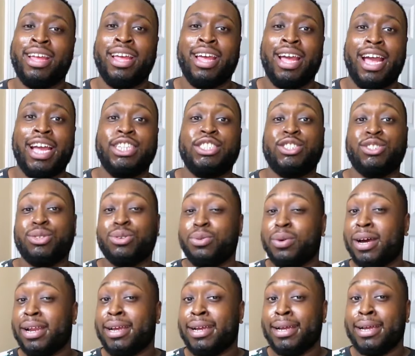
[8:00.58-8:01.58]
I do
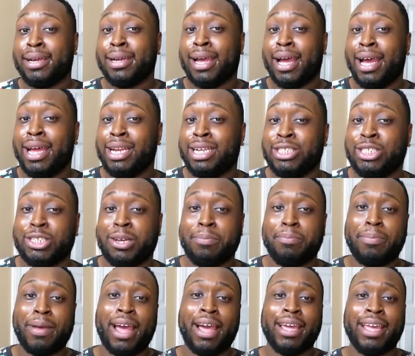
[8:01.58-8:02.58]
want to kind of
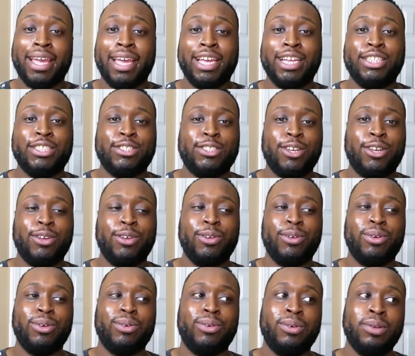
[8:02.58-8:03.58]
jump back
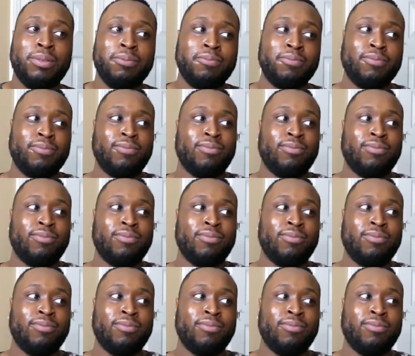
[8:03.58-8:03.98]
into